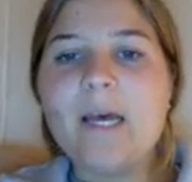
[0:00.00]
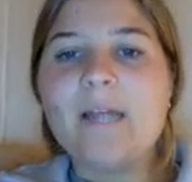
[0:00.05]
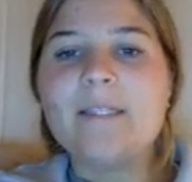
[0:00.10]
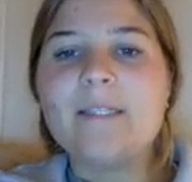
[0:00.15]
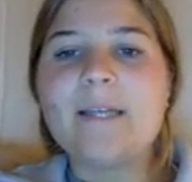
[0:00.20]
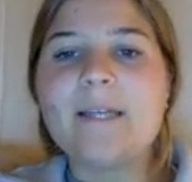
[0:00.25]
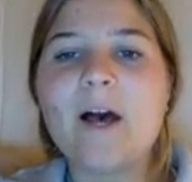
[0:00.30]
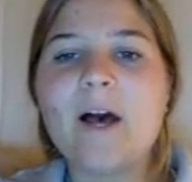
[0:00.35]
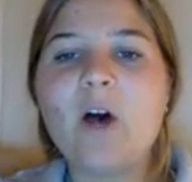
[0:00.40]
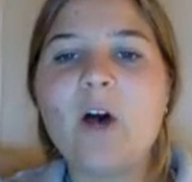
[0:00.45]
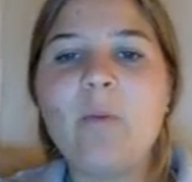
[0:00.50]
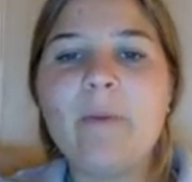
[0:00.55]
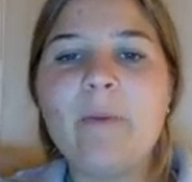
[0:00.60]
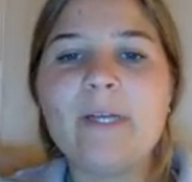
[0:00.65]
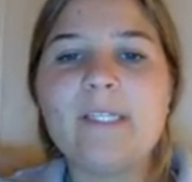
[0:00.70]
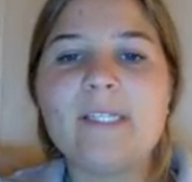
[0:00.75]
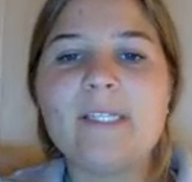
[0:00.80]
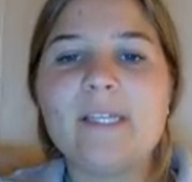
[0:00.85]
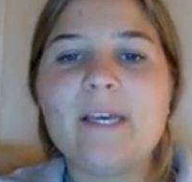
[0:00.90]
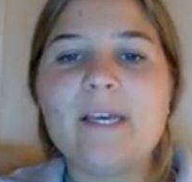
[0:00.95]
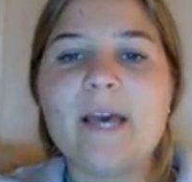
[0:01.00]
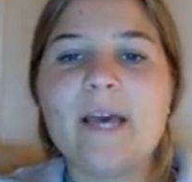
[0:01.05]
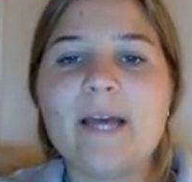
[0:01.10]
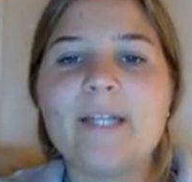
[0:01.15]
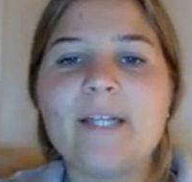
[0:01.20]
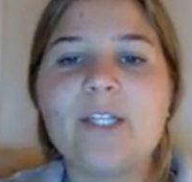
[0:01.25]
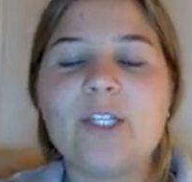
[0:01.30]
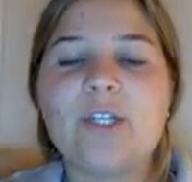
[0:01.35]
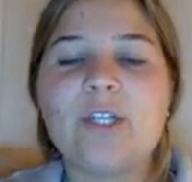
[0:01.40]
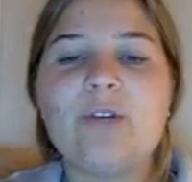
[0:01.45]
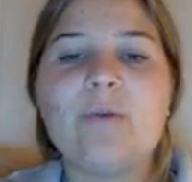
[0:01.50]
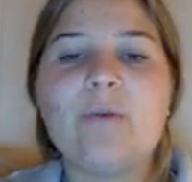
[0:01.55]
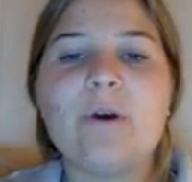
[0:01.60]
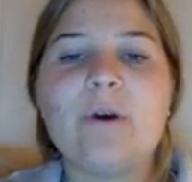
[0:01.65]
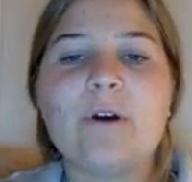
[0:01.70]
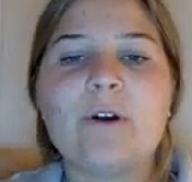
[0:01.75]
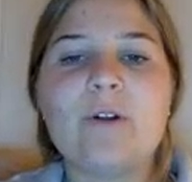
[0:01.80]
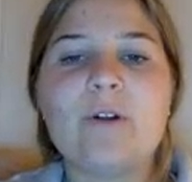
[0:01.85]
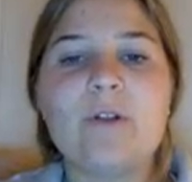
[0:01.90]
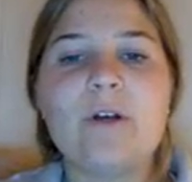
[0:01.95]
to help us get to a
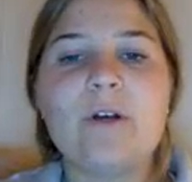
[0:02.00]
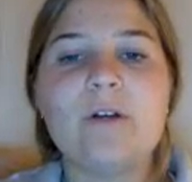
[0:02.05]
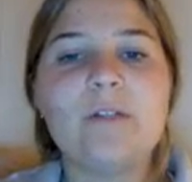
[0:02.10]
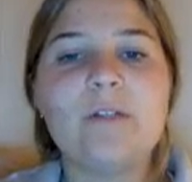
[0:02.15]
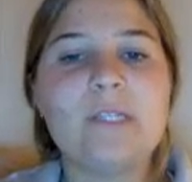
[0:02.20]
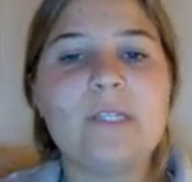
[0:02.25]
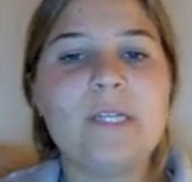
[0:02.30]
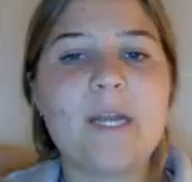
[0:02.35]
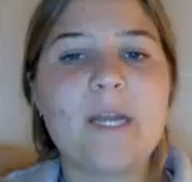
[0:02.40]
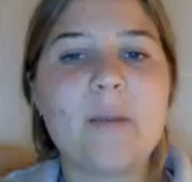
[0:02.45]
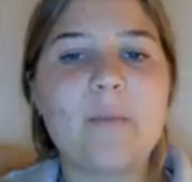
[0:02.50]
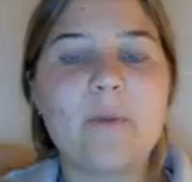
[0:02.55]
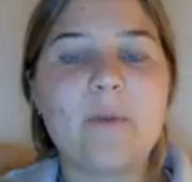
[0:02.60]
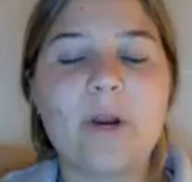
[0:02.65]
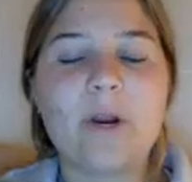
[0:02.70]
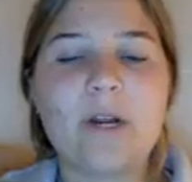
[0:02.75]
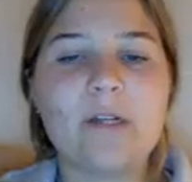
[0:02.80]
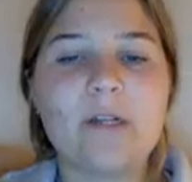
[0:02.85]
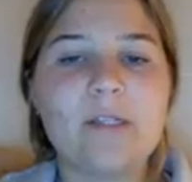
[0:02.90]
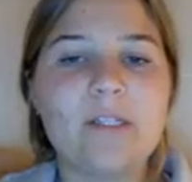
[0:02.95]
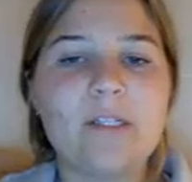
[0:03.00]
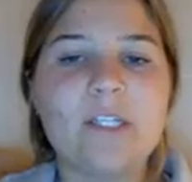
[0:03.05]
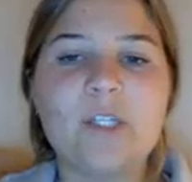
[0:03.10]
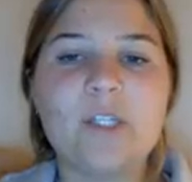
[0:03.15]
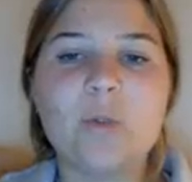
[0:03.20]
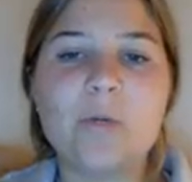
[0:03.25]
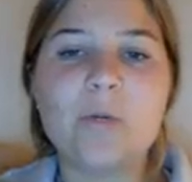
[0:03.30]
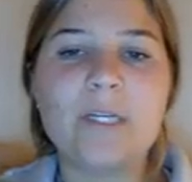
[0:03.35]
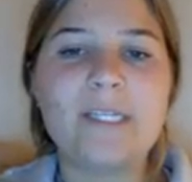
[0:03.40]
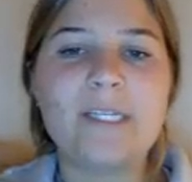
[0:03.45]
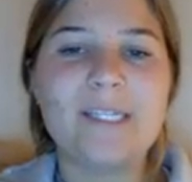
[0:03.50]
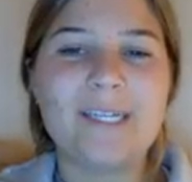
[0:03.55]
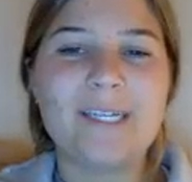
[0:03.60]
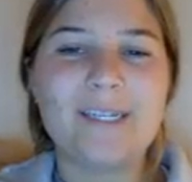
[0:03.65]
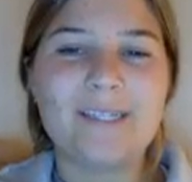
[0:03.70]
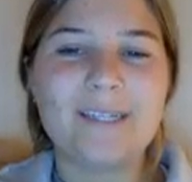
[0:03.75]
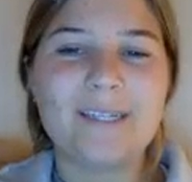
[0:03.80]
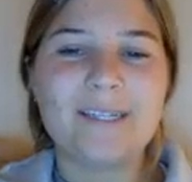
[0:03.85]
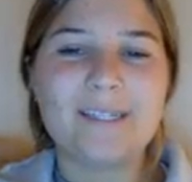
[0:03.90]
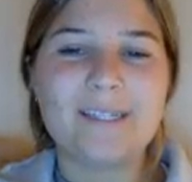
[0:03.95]
close number to
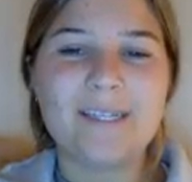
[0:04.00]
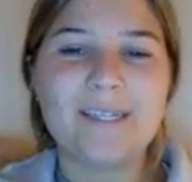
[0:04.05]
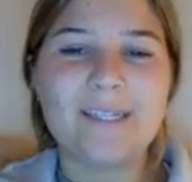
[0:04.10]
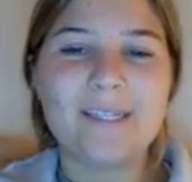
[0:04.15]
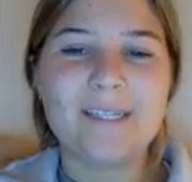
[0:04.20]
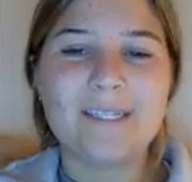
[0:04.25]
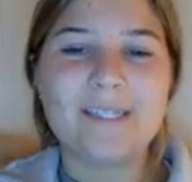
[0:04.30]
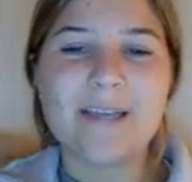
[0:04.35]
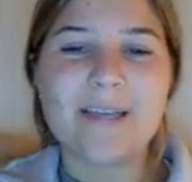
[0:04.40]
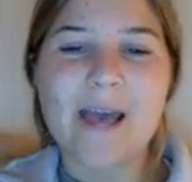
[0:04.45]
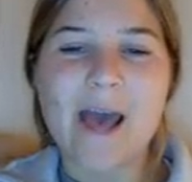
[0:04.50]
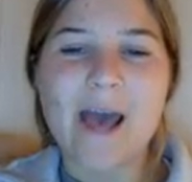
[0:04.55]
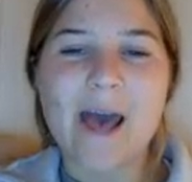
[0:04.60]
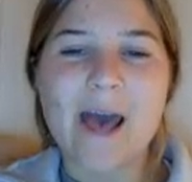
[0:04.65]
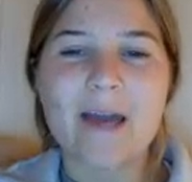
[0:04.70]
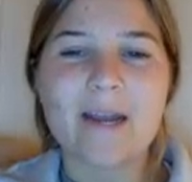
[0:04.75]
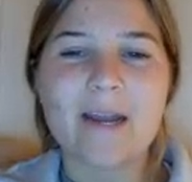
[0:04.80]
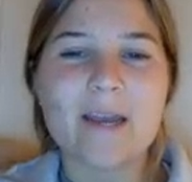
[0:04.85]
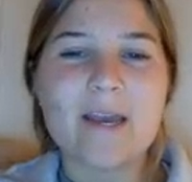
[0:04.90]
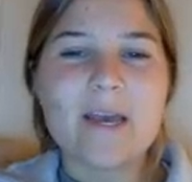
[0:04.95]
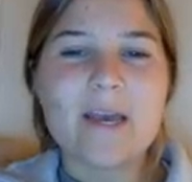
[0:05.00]
26 that's easy to add?